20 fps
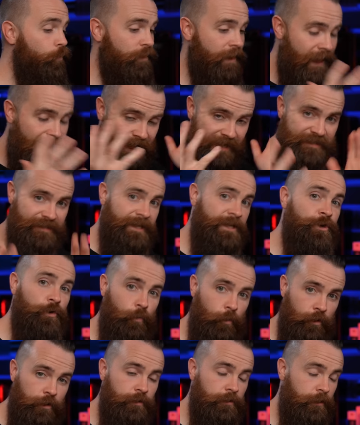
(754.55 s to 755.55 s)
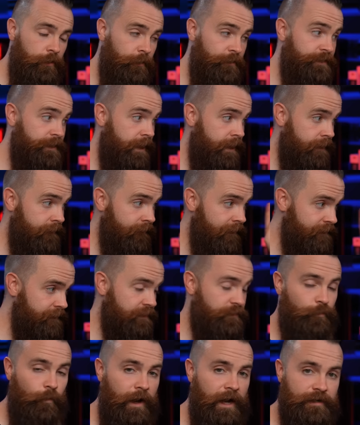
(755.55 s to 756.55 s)
You wanna isolate your workloads, and this
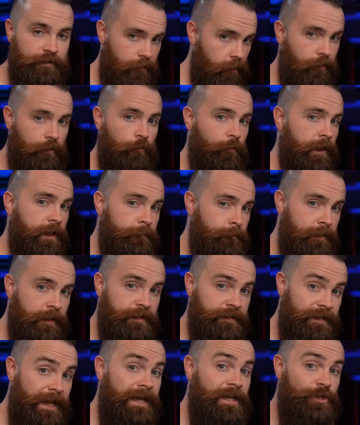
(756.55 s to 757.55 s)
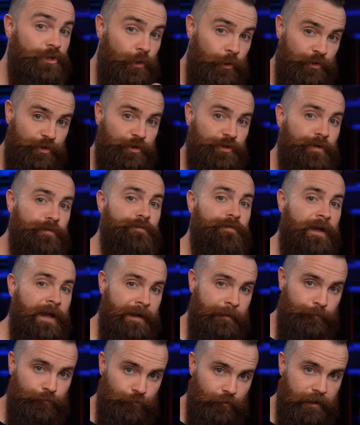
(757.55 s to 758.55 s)
is why Docker recommends a
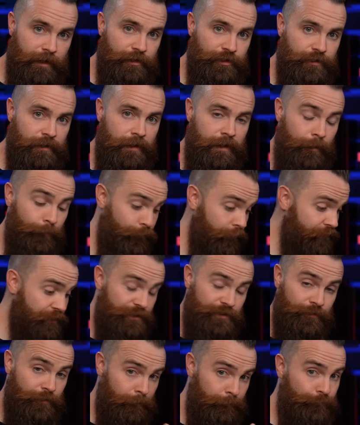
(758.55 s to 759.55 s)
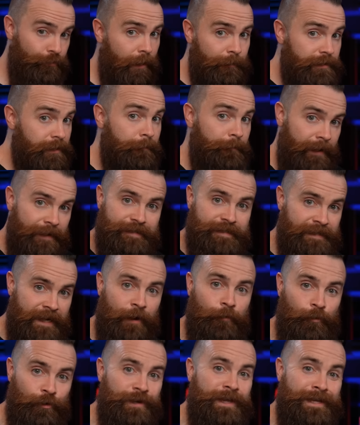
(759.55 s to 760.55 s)
user-defined bridge. Bridges are the, probably the best
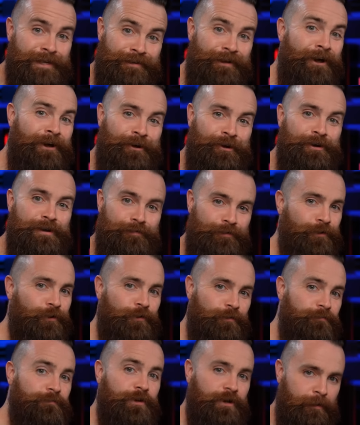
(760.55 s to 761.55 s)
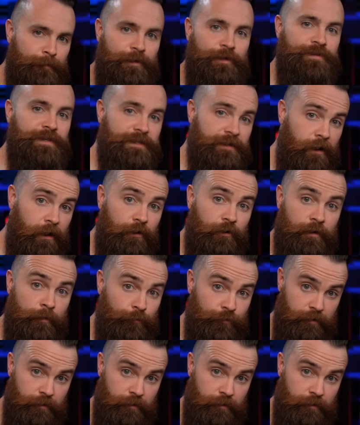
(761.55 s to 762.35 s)
network in Docker if you're gonna be using Docker in